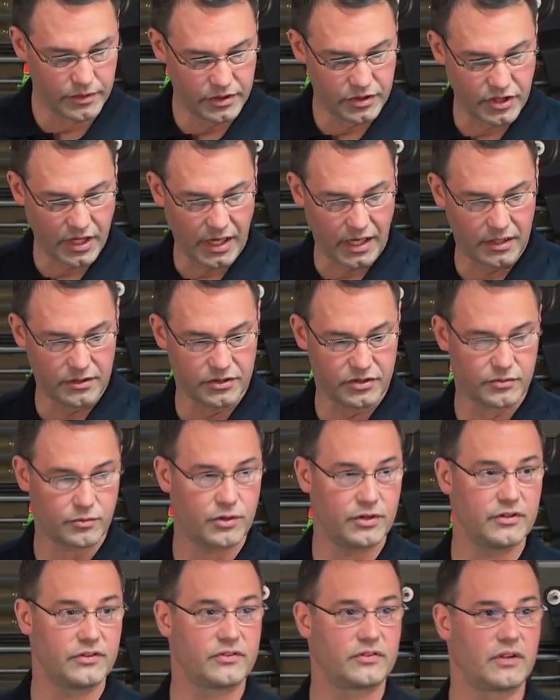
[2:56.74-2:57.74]
and changed
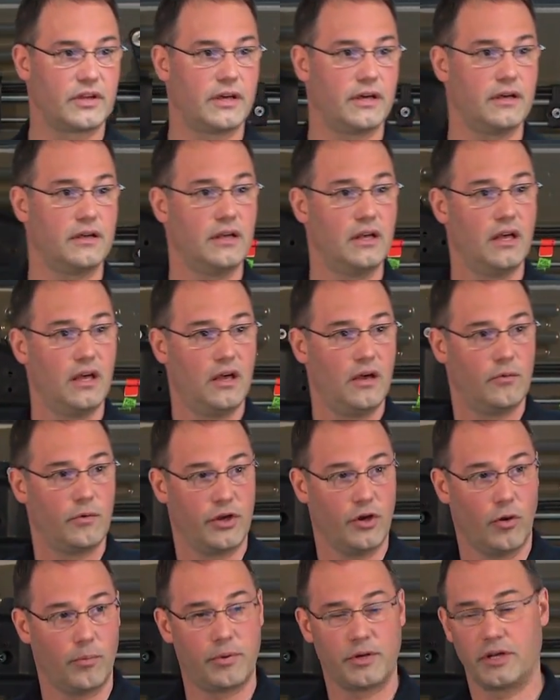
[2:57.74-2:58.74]
was
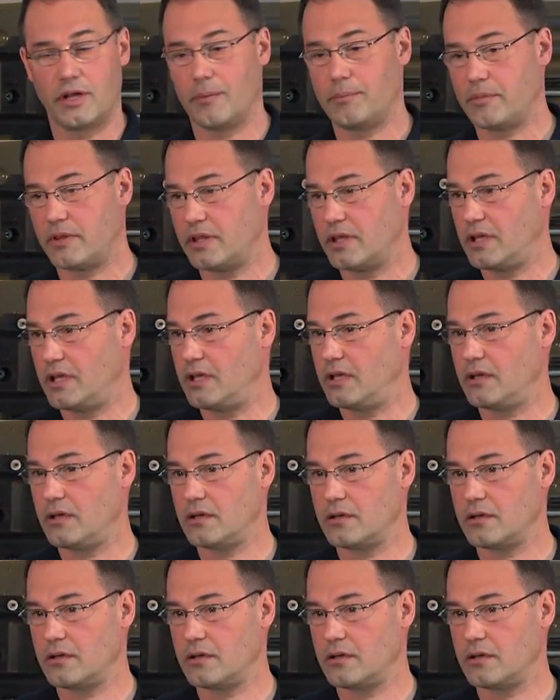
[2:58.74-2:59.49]
we opened up the